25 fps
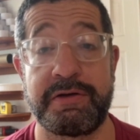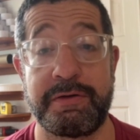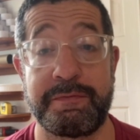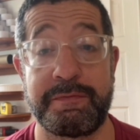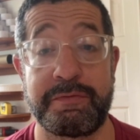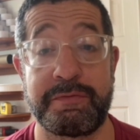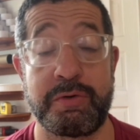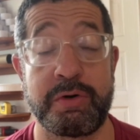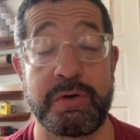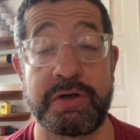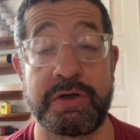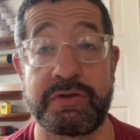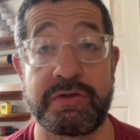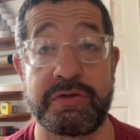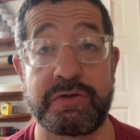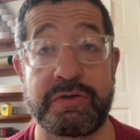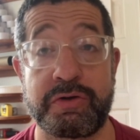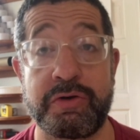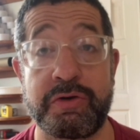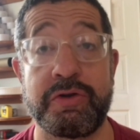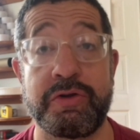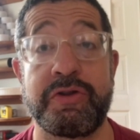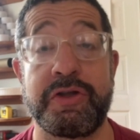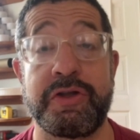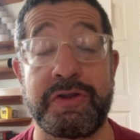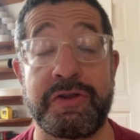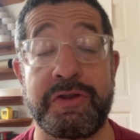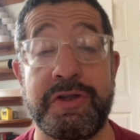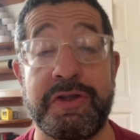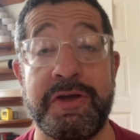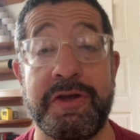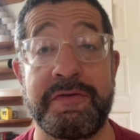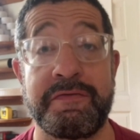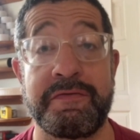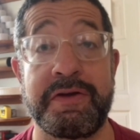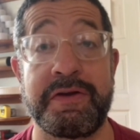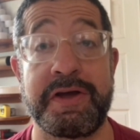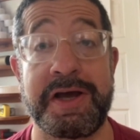Of course, it's good that
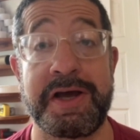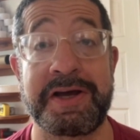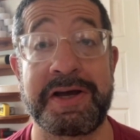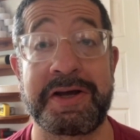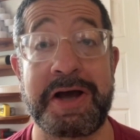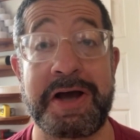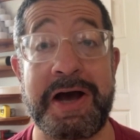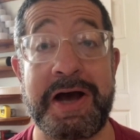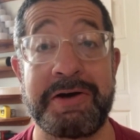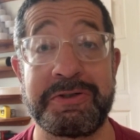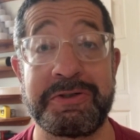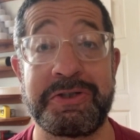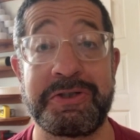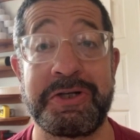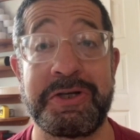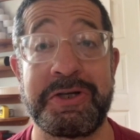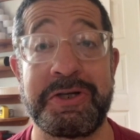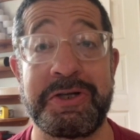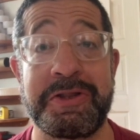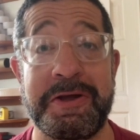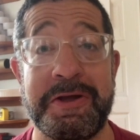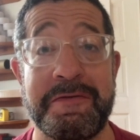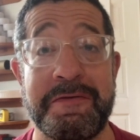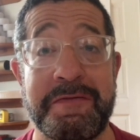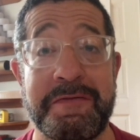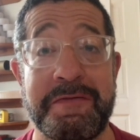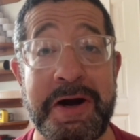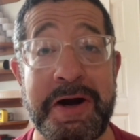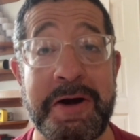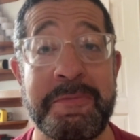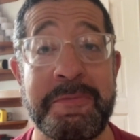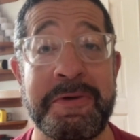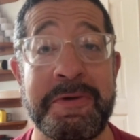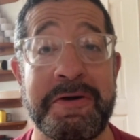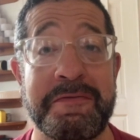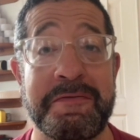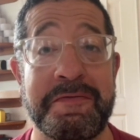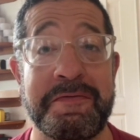the ecology and the
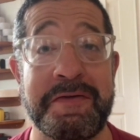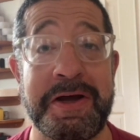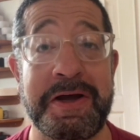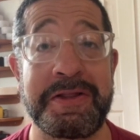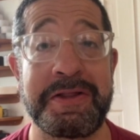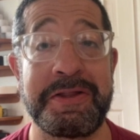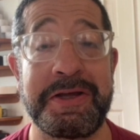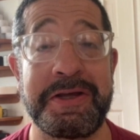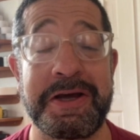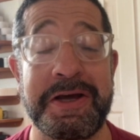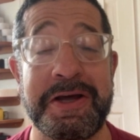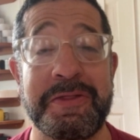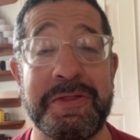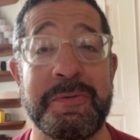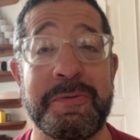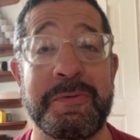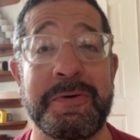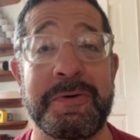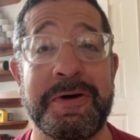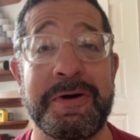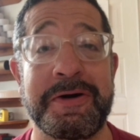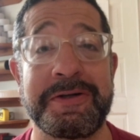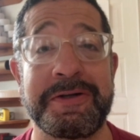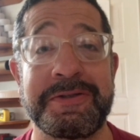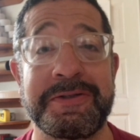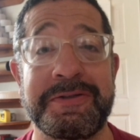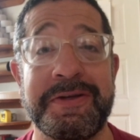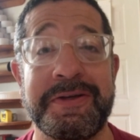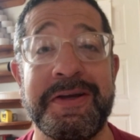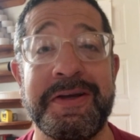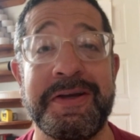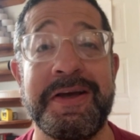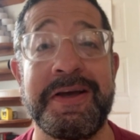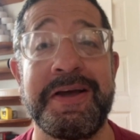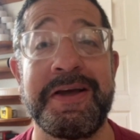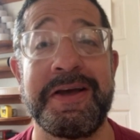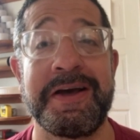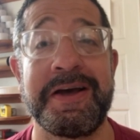environment are finally on the world
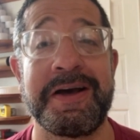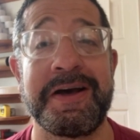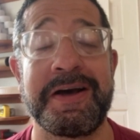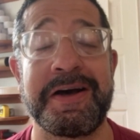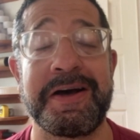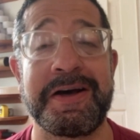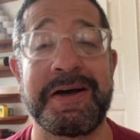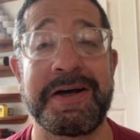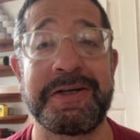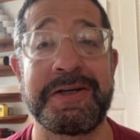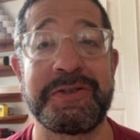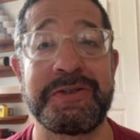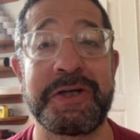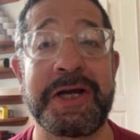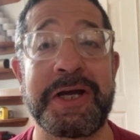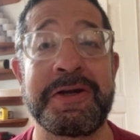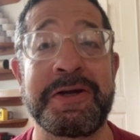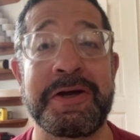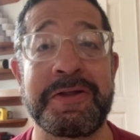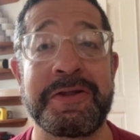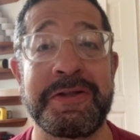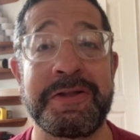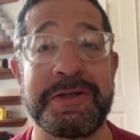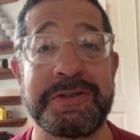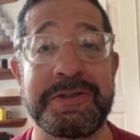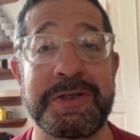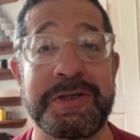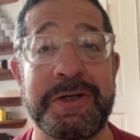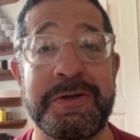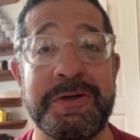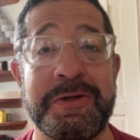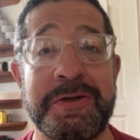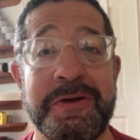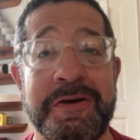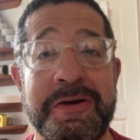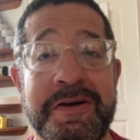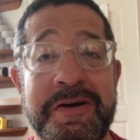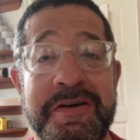agenda and the
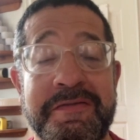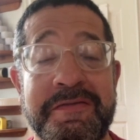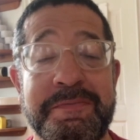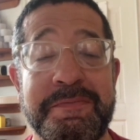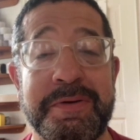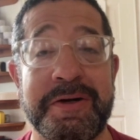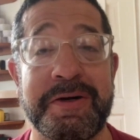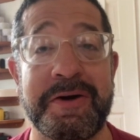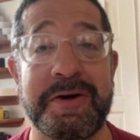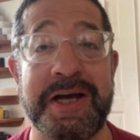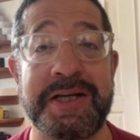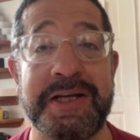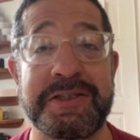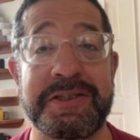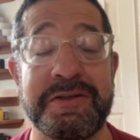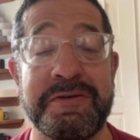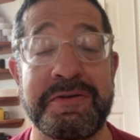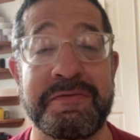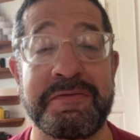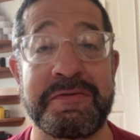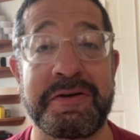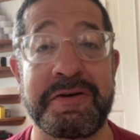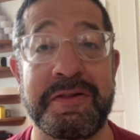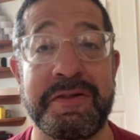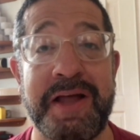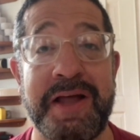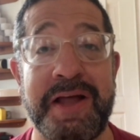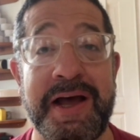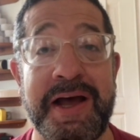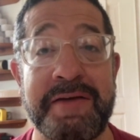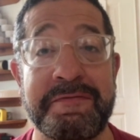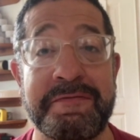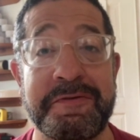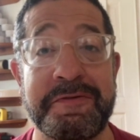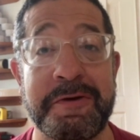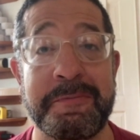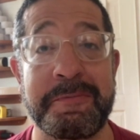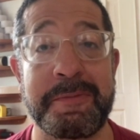agenda of progressive or
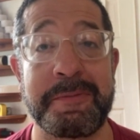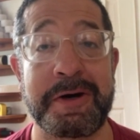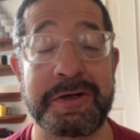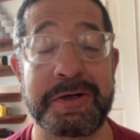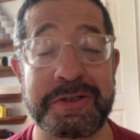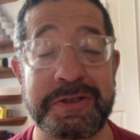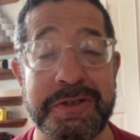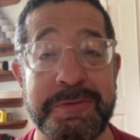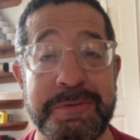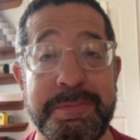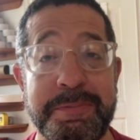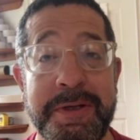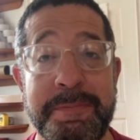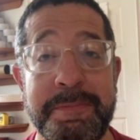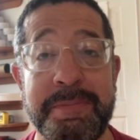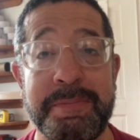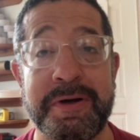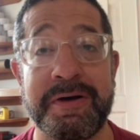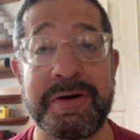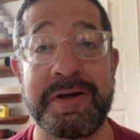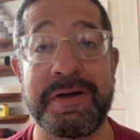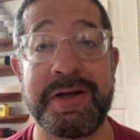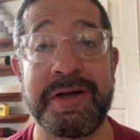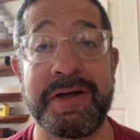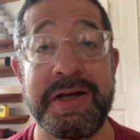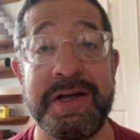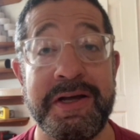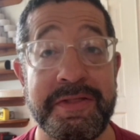left or Marxist people.